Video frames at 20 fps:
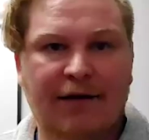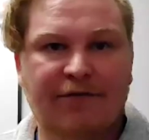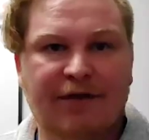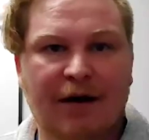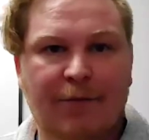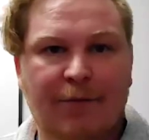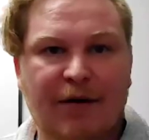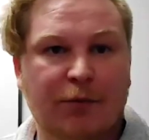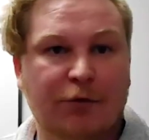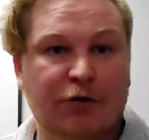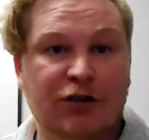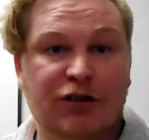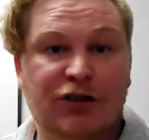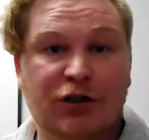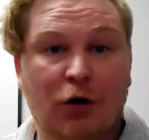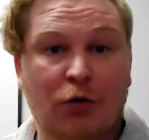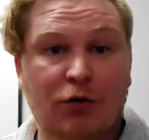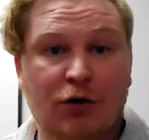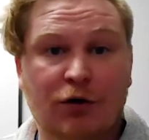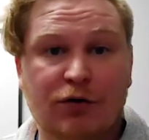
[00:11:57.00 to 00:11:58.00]
that people just
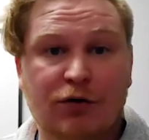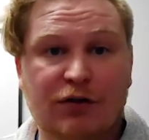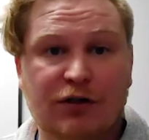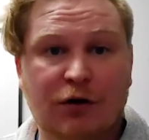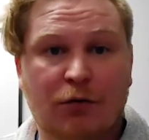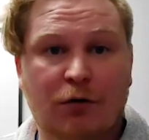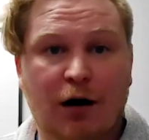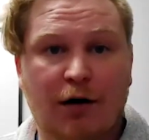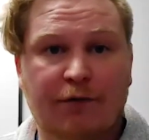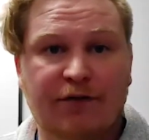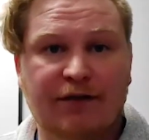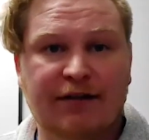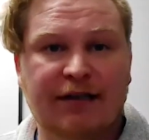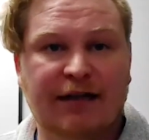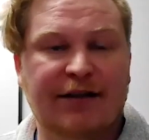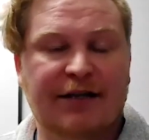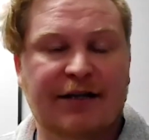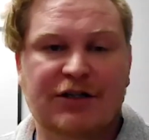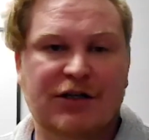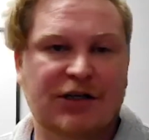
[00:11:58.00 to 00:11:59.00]
don't use so often
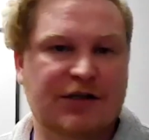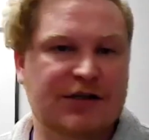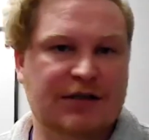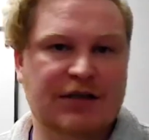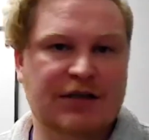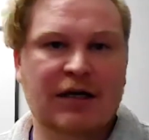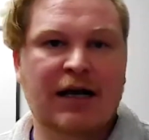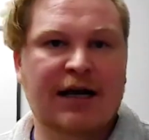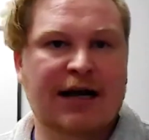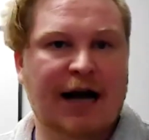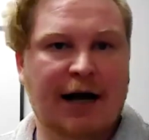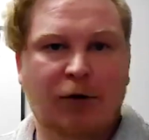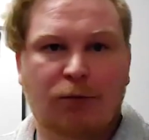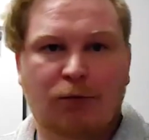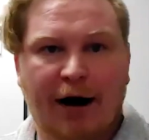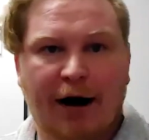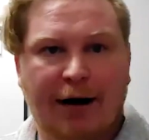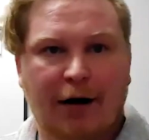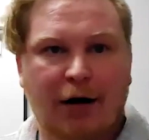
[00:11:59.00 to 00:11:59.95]
that they just kind of write it